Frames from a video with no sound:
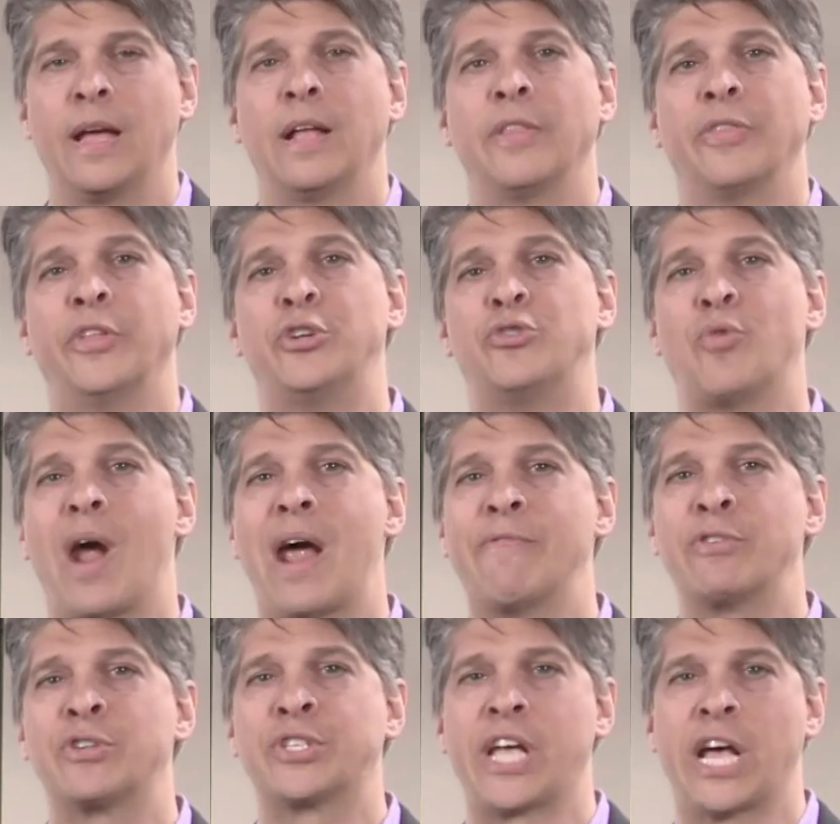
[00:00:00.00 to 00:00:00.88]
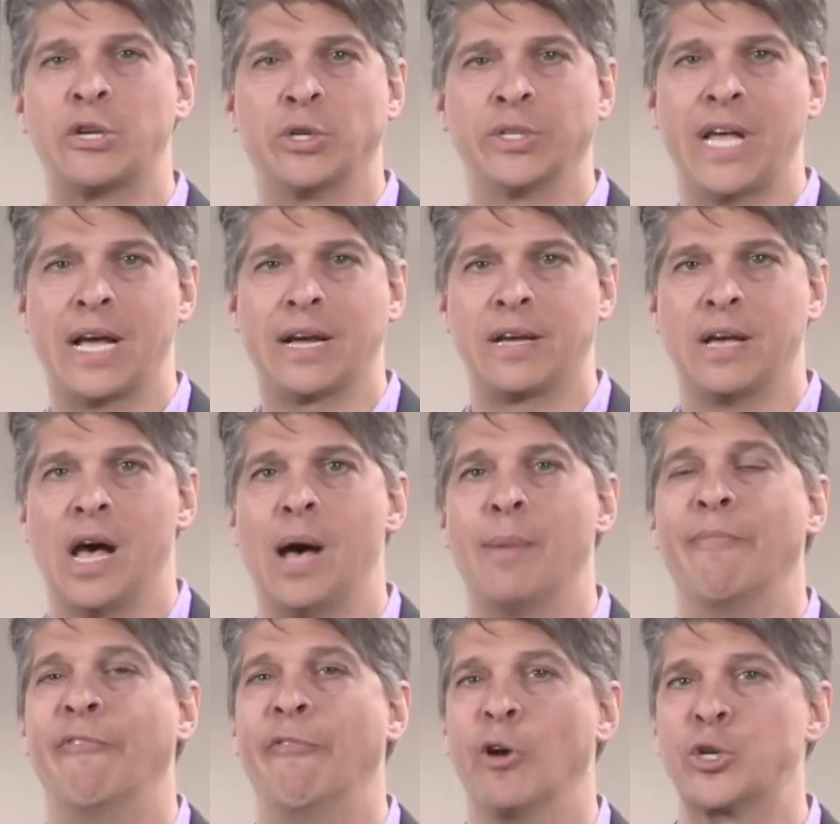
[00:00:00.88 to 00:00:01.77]
The
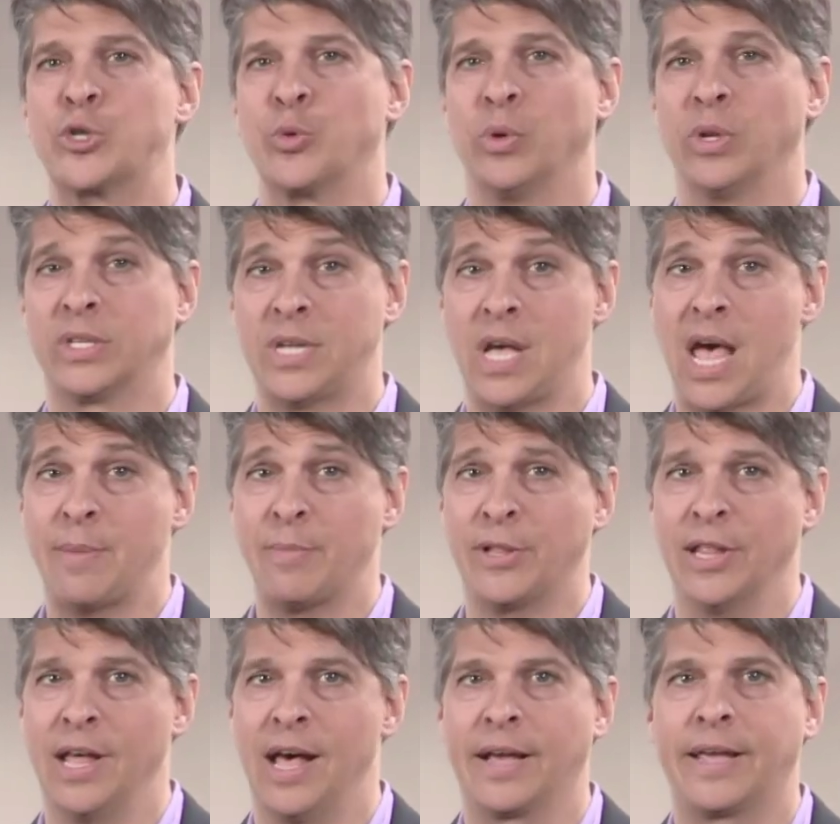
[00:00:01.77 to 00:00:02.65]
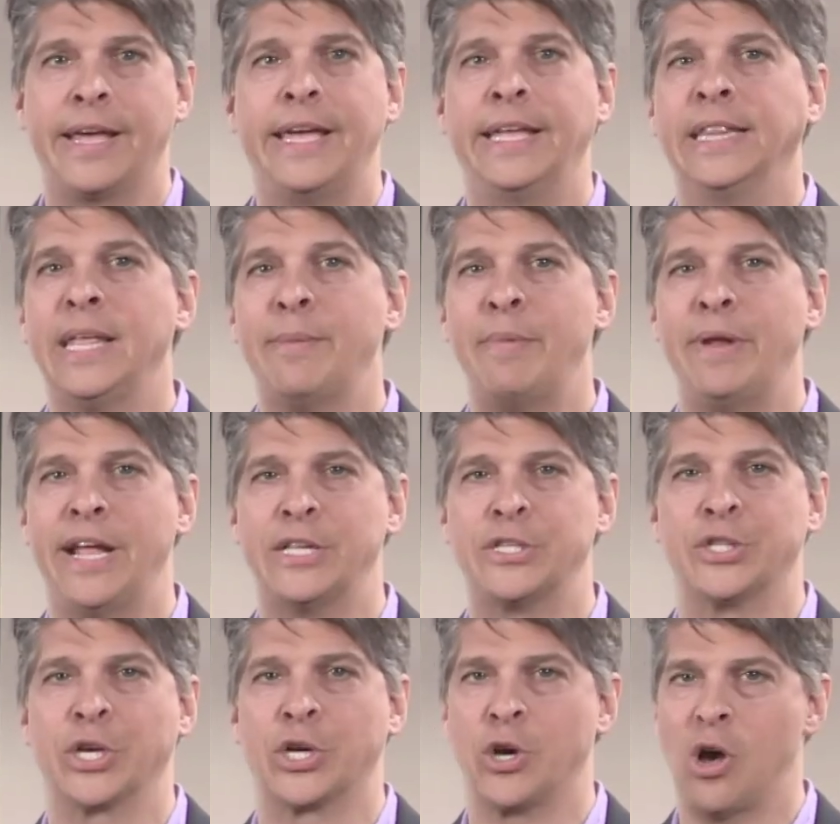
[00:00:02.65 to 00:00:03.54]
DriverSchedule.com virtual time clock
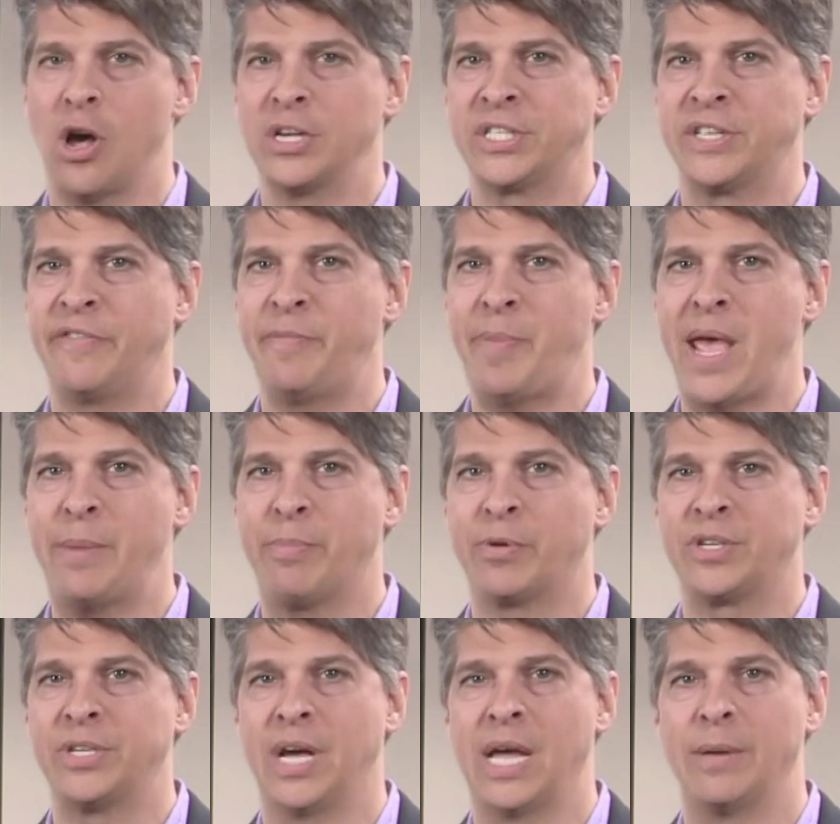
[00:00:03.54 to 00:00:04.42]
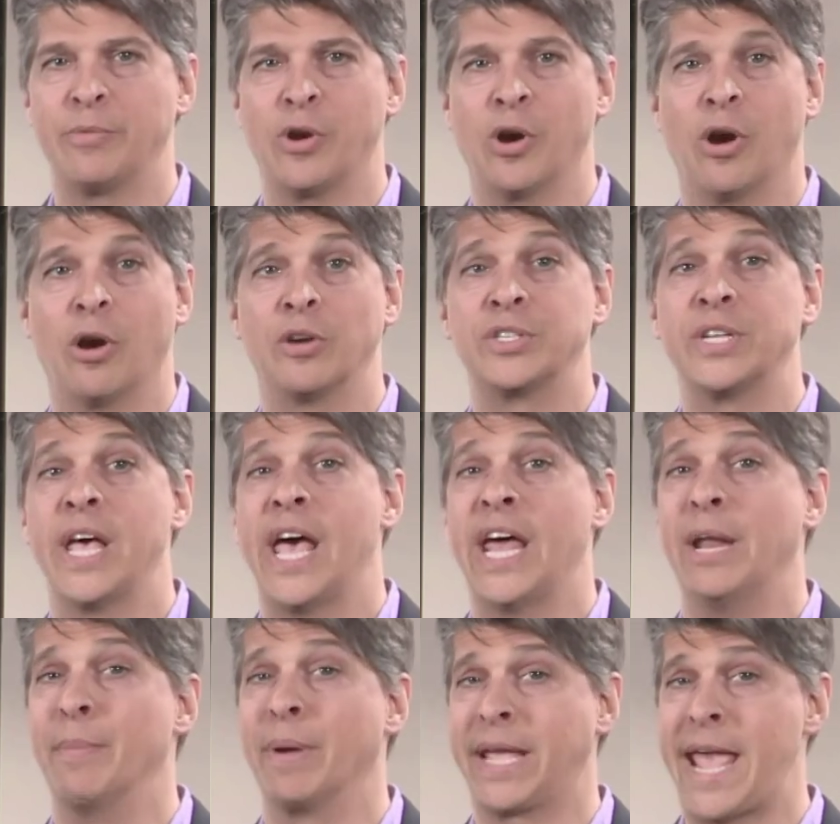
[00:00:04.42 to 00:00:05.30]
eliminates the cost of paper time cards
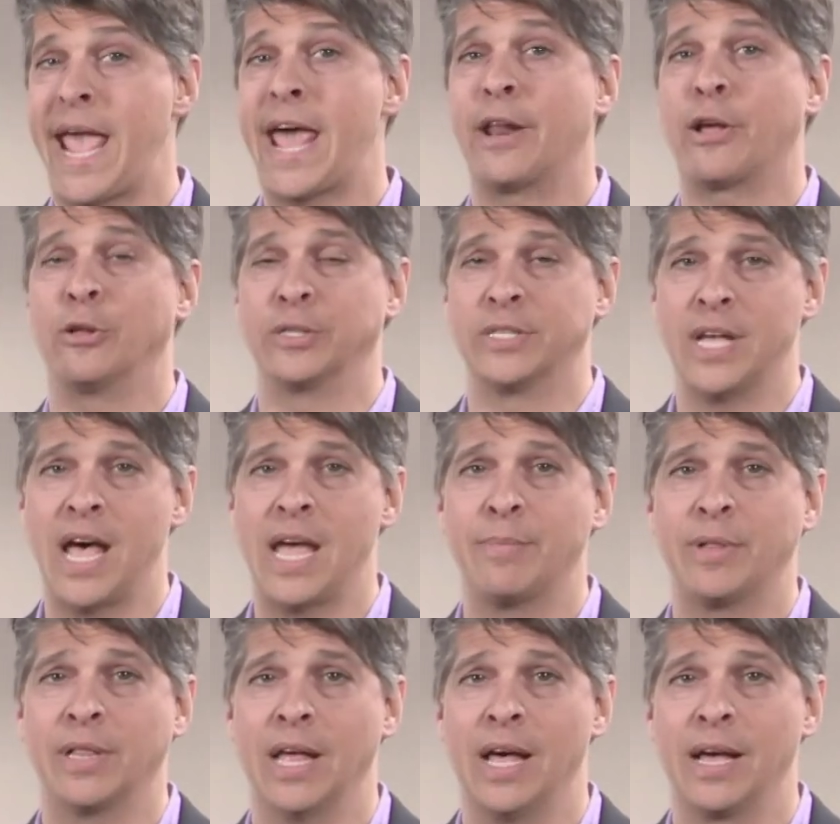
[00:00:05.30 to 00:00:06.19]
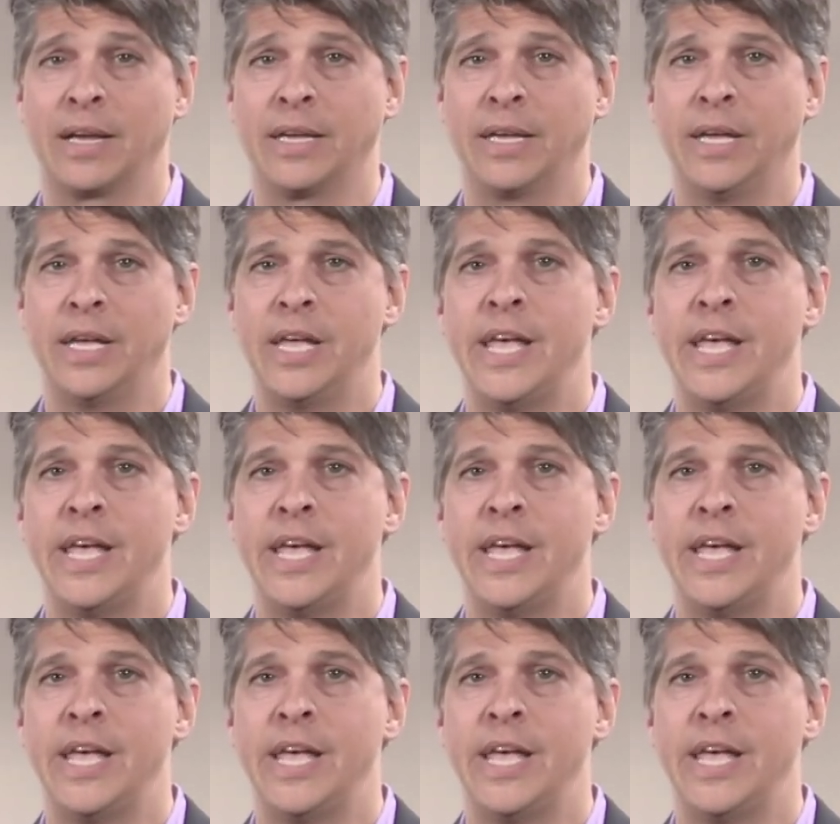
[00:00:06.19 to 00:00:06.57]
and a mechanical time clock.